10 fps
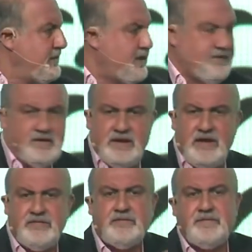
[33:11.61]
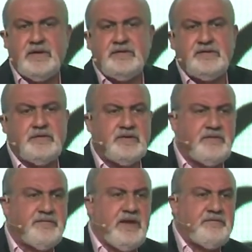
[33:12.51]
and they can have the funds so they
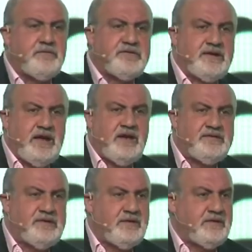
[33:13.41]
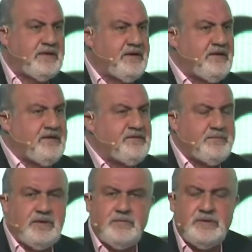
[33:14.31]
can fly first class and get a nice
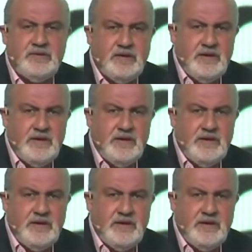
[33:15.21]
apartment.